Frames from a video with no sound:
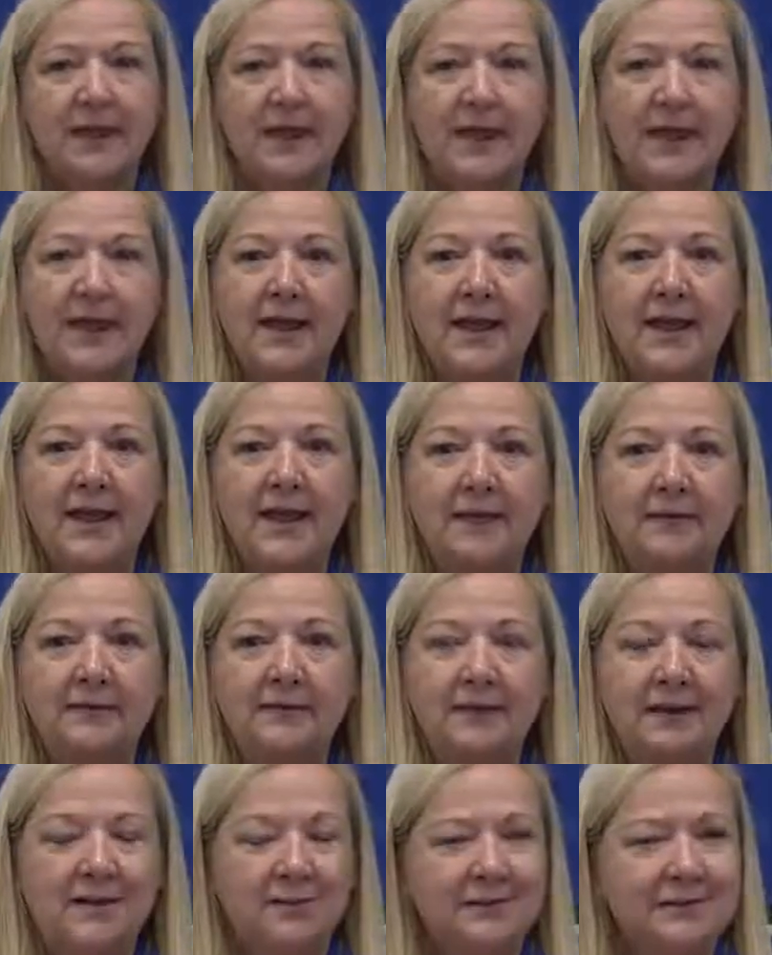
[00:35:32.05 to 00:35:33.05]

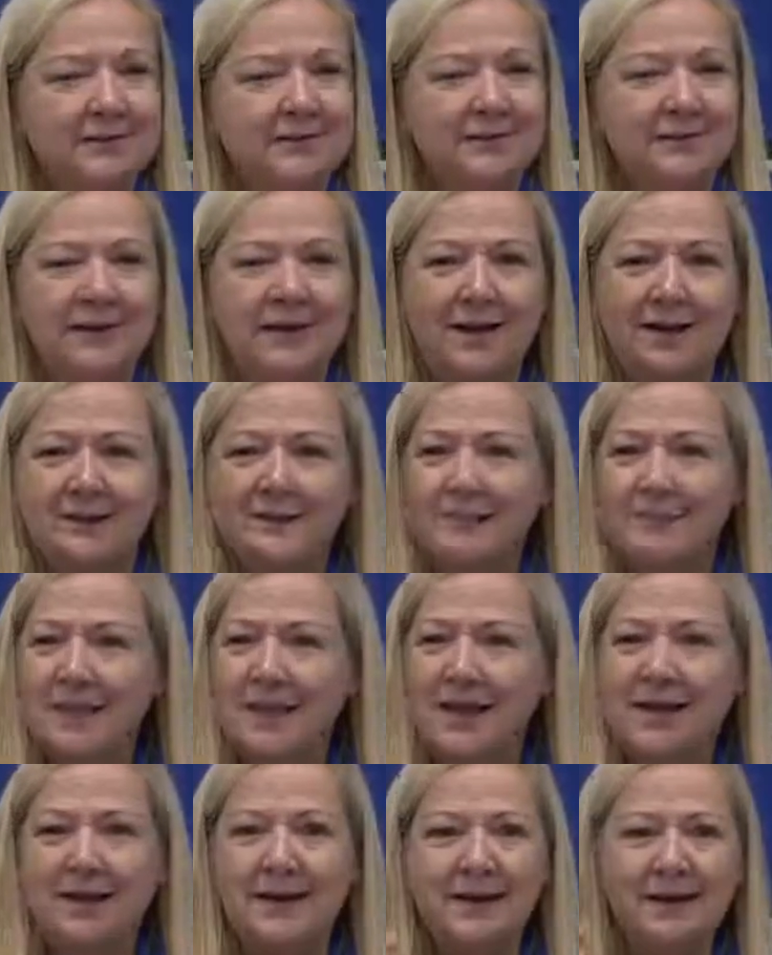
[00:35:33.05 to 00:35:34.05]
and it was
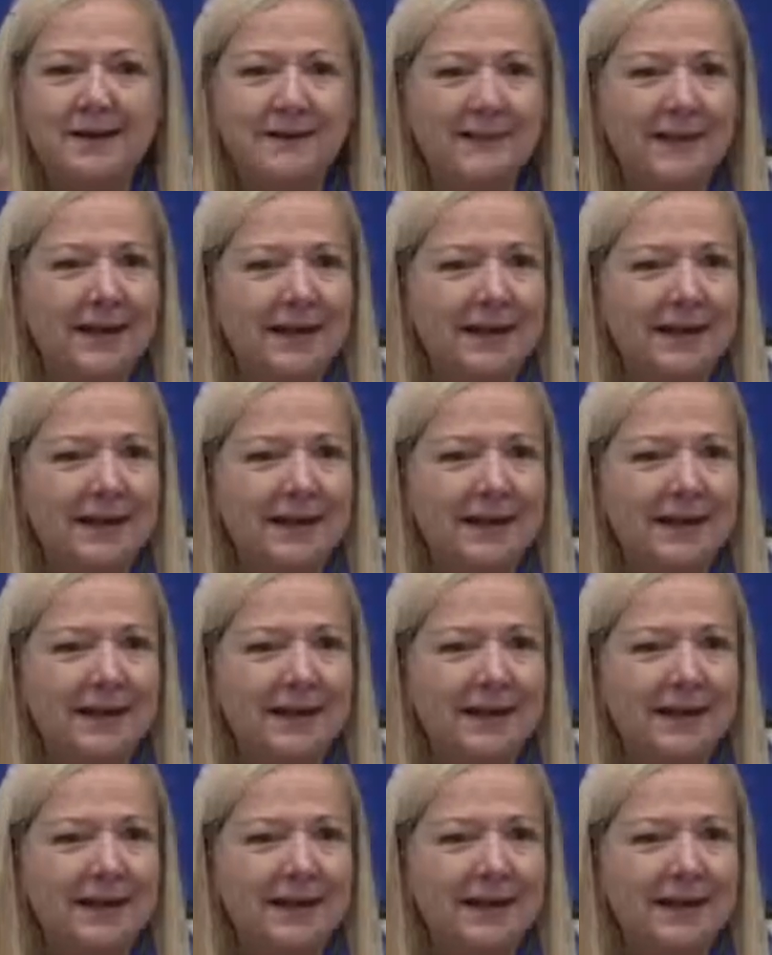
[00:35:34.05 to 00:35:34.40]
cosmetics.